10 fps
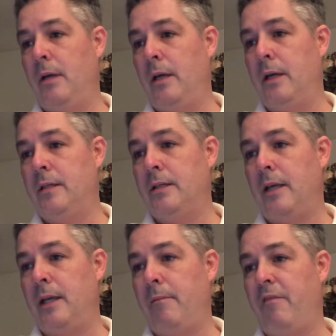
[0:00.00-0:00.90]
at
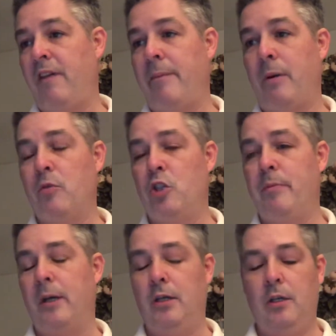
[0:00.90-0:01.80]
£5
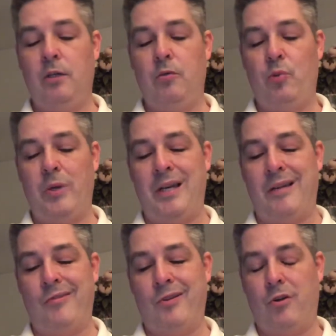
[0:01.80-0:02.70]
cheaper, which when you add
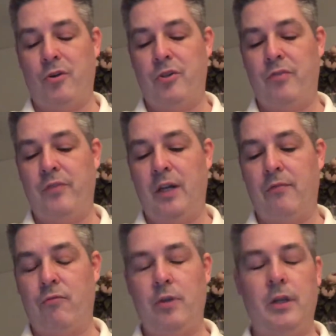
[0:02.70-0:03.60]
on the cost of
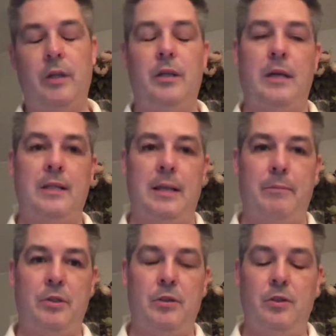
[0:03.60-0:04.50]
delivery, and yes,
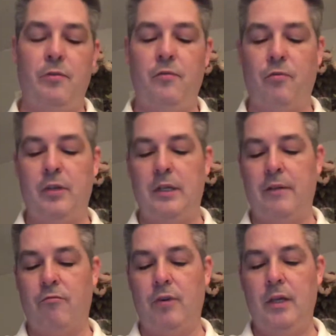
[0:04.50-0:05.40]
Amazon do free
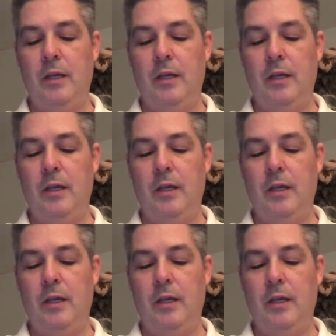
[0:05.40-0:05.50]
delivery,